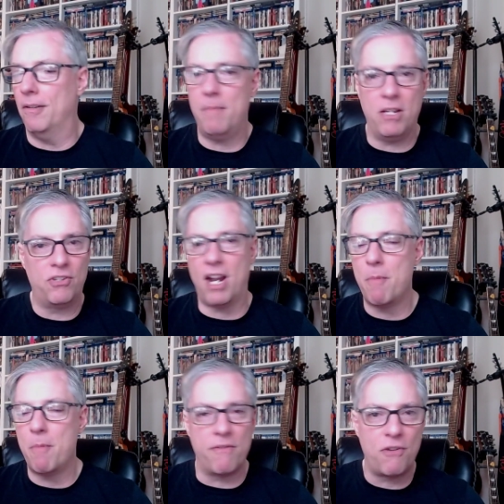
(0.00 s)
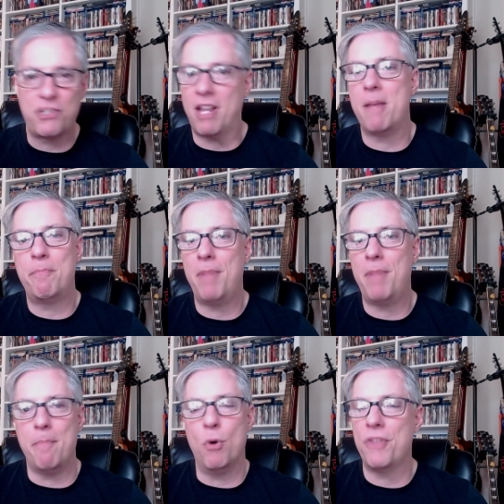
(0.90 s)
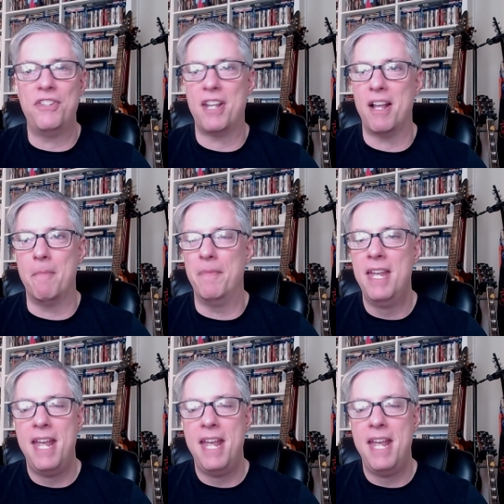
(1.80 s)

mean, I remember the first time I, I bought this album